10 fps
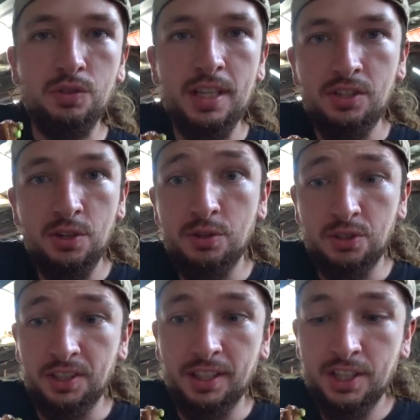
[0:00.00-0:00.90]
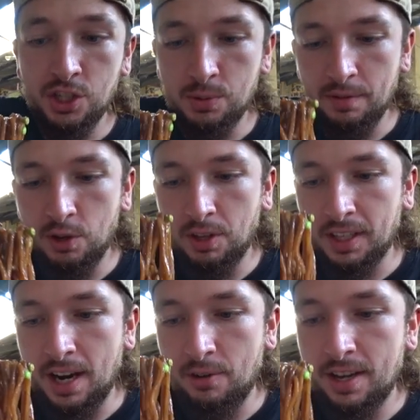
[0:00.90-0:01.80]
These noodles look delicious with all the
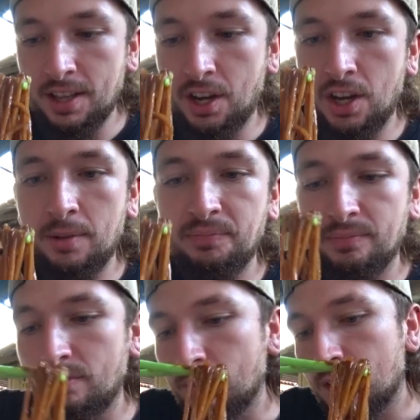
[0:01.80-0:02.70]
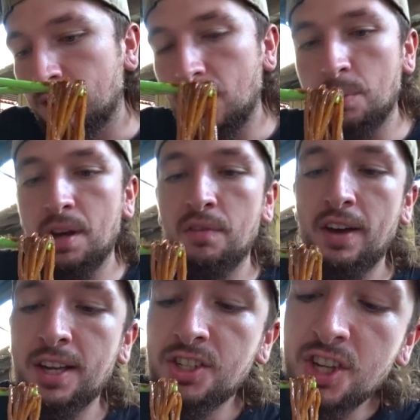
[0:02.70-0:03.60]
carrot in there, a little bit of
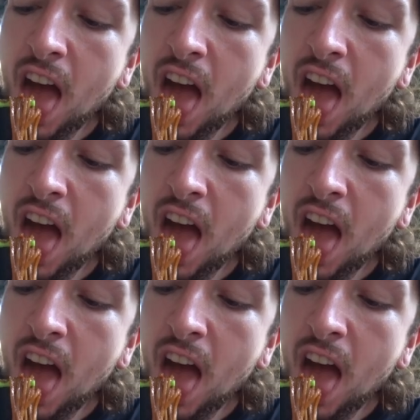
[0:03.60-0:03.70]
veg.